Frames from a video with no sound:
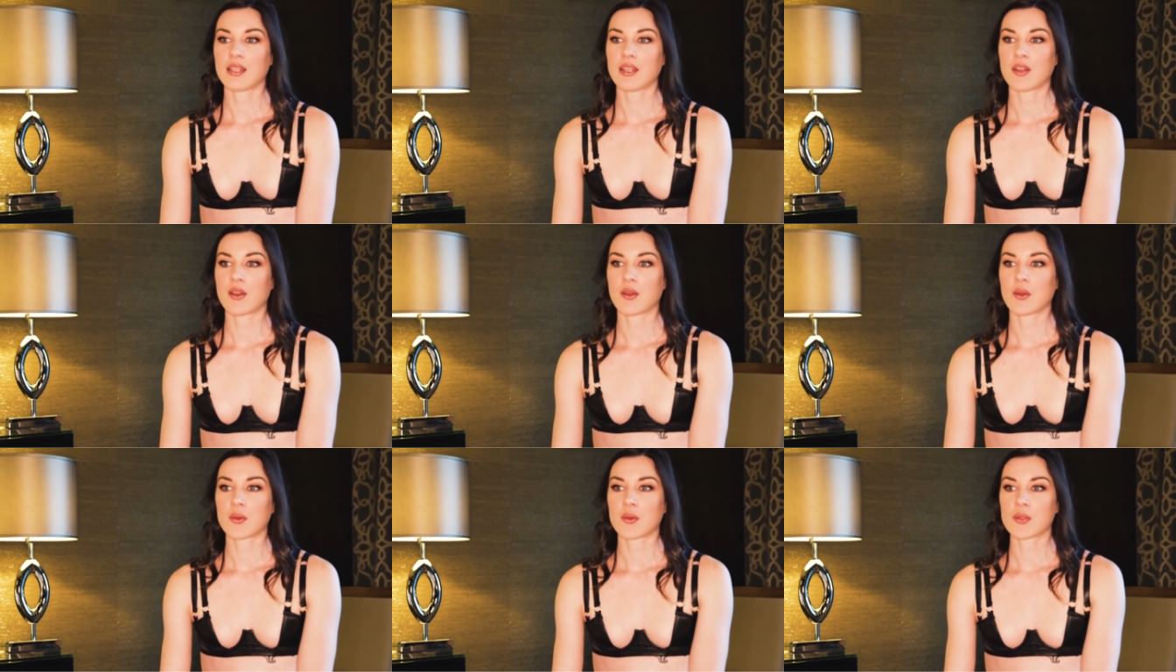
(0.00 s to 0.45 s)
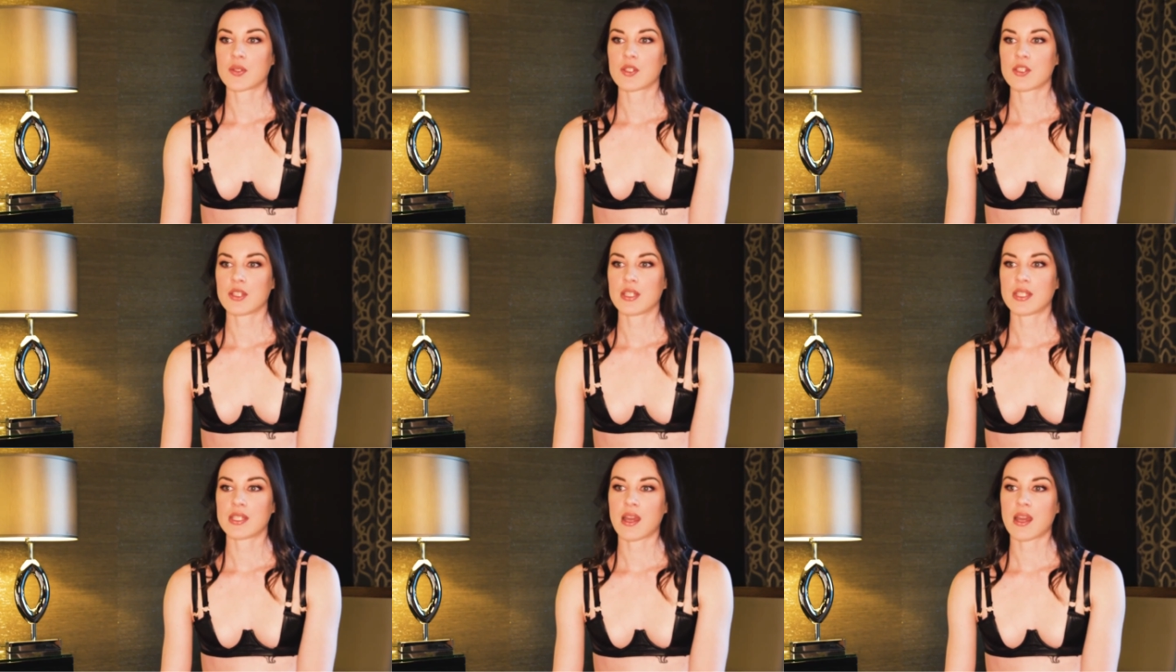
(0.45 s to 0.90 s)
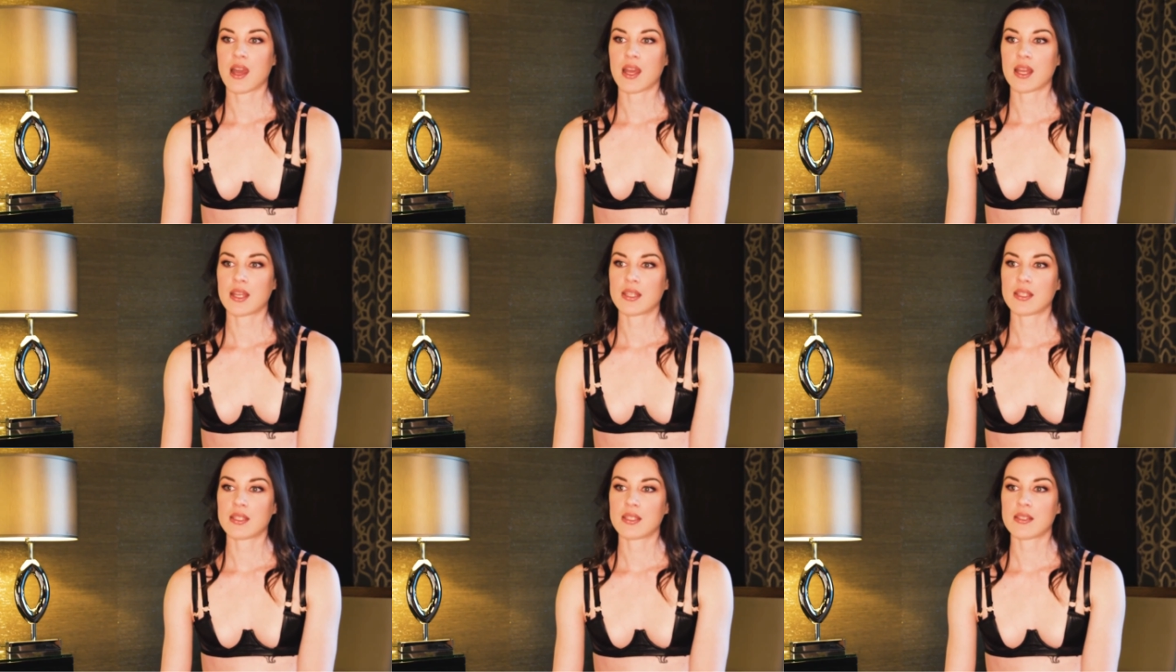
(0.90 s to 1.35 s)
You know, she
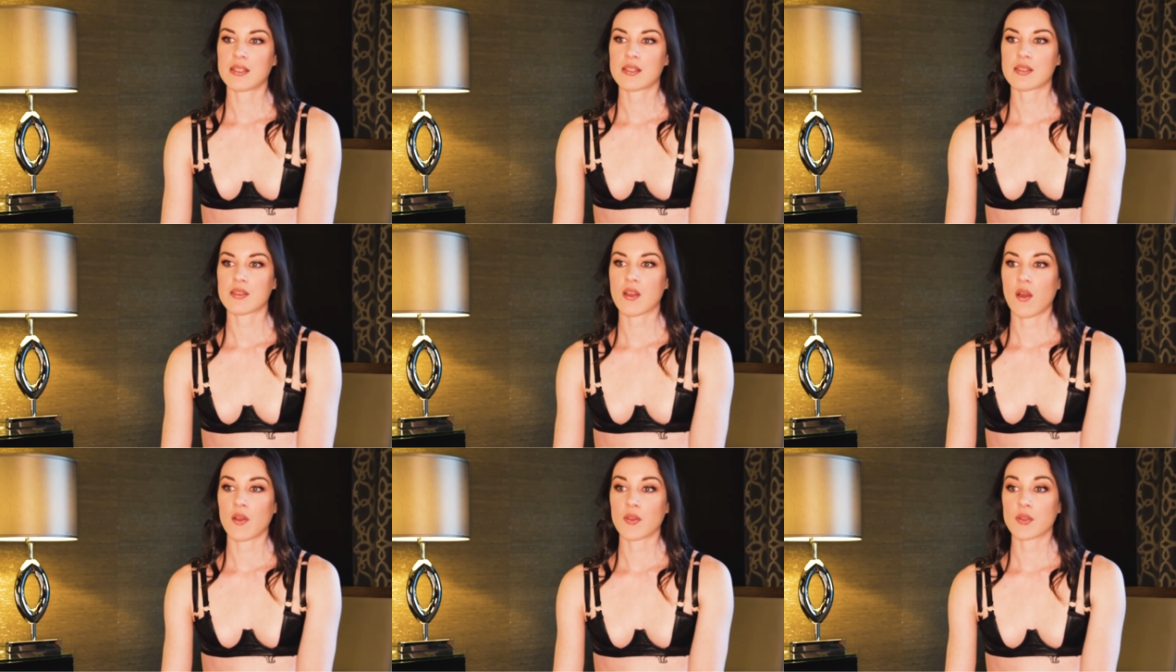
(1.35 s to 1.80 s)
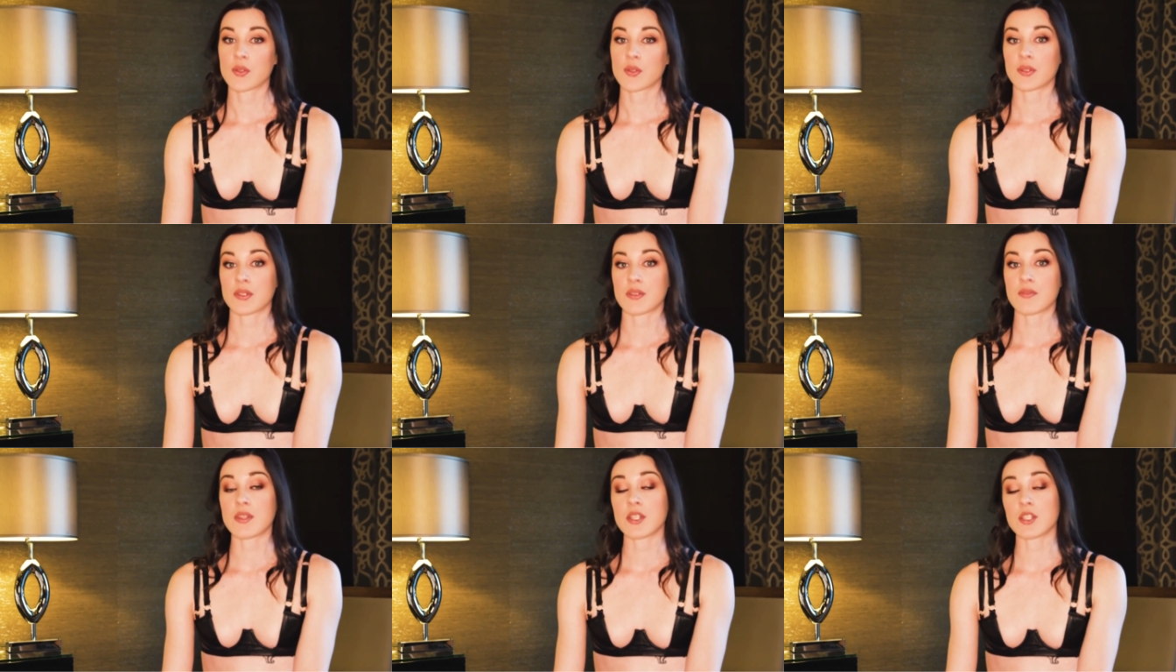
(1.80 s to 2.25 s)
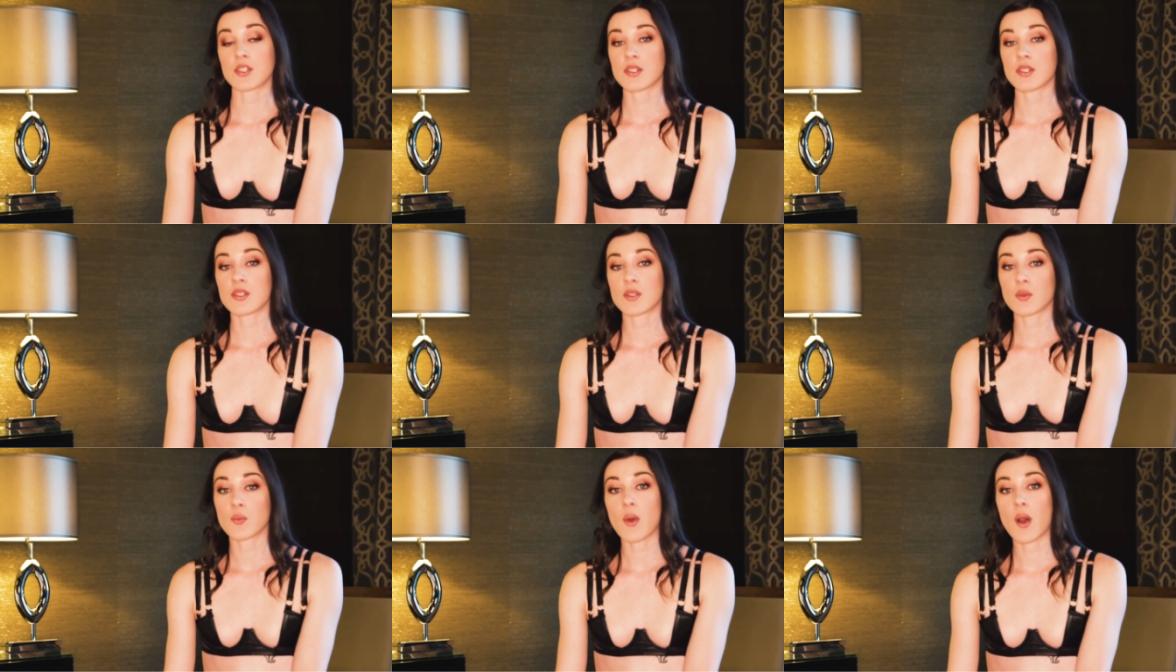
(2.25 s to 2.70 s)
does all sorts of things.
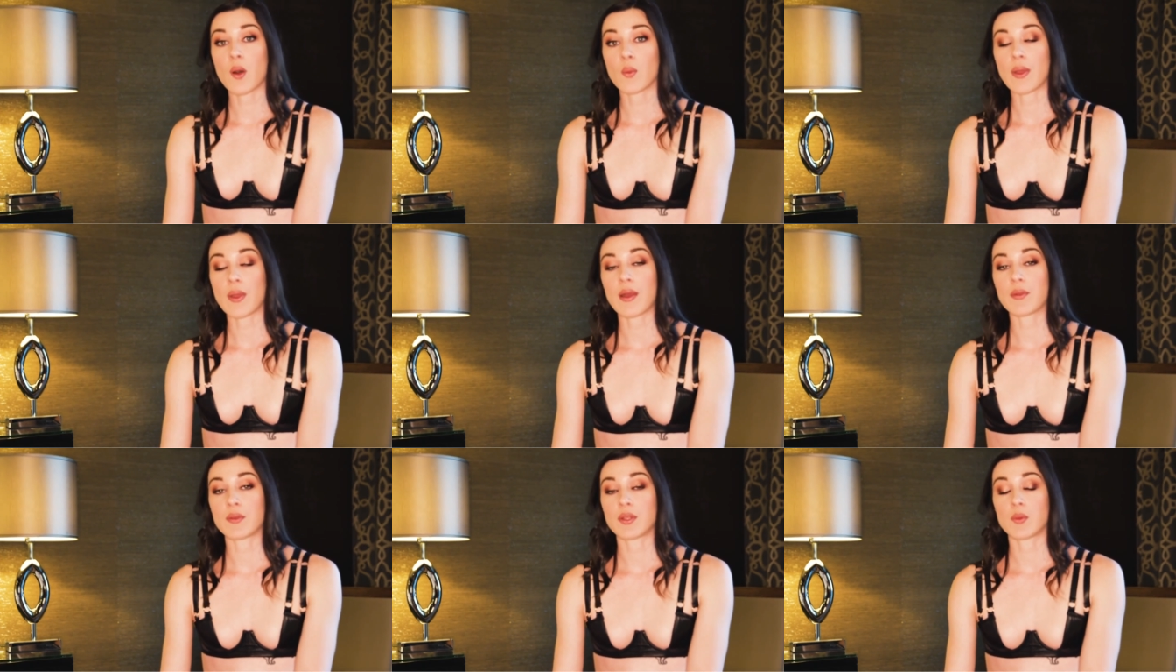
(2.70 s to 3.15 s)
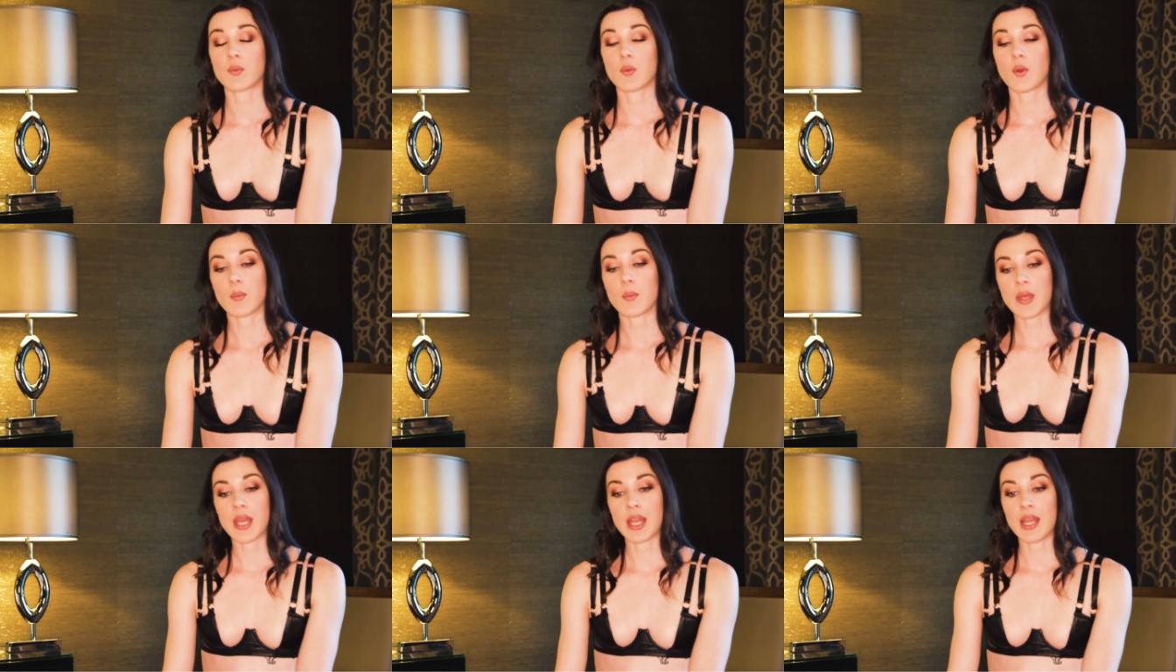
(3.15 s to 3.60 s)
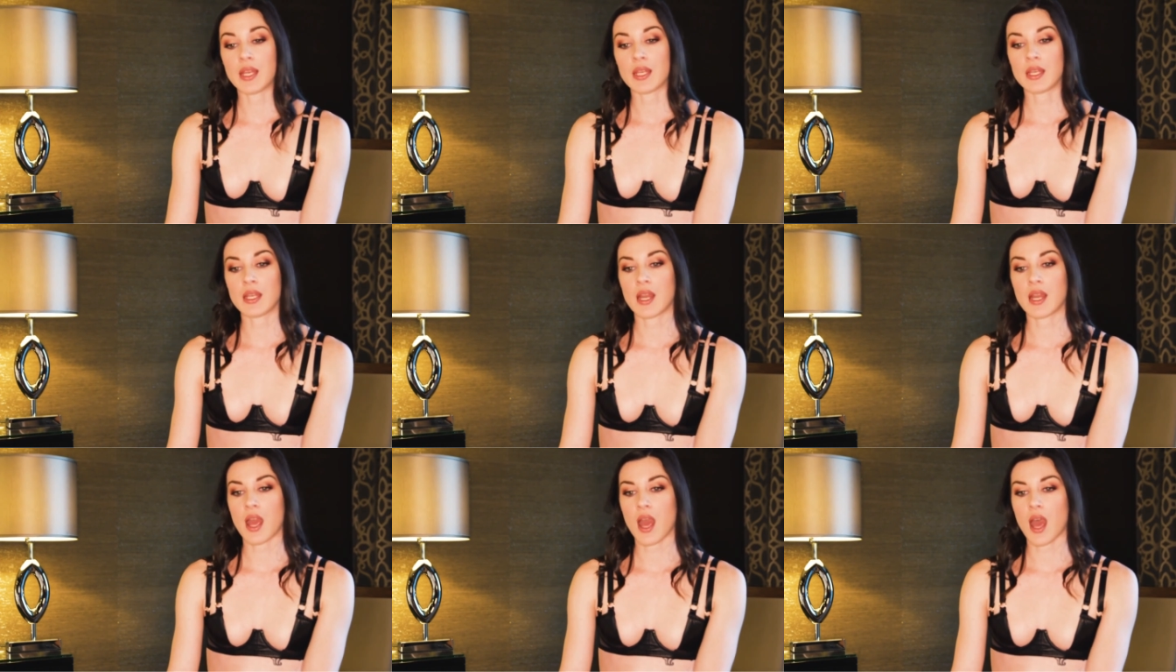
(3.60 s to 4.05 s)
She's a well-rounded woman.
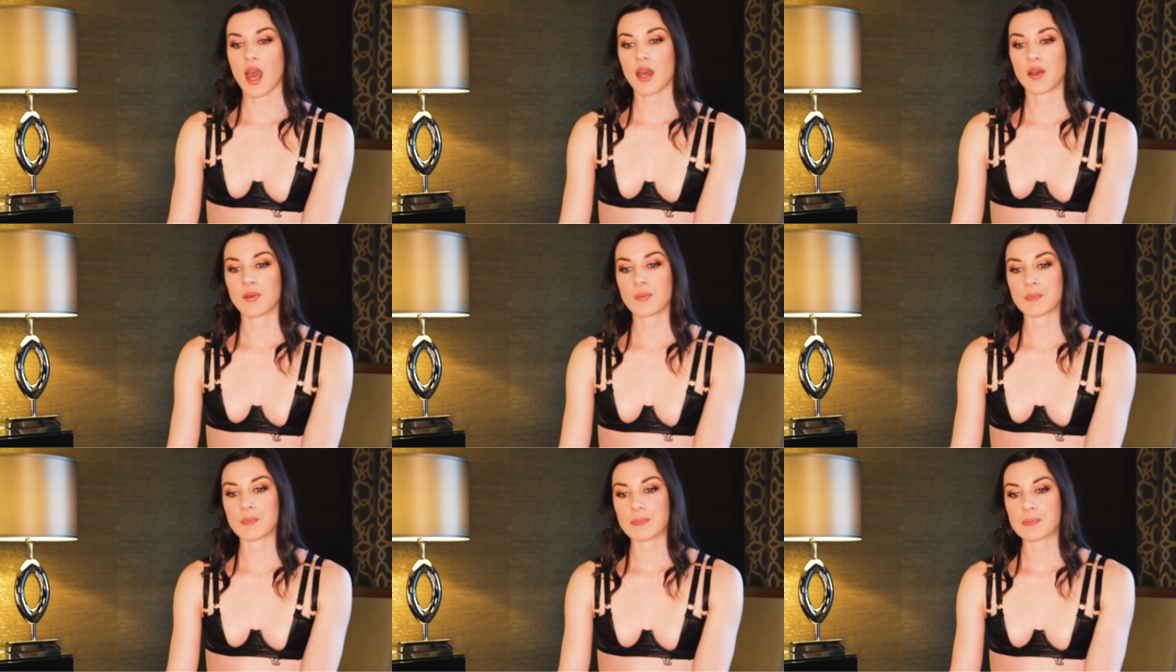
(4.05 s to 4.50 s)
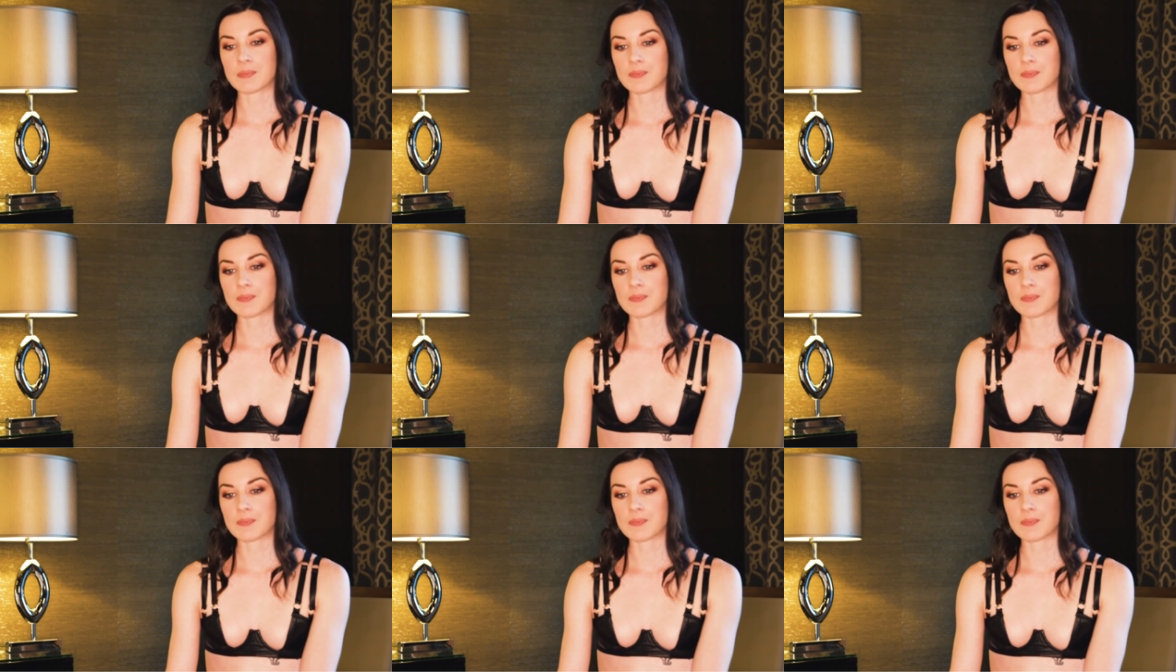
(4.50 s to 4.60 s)
Um,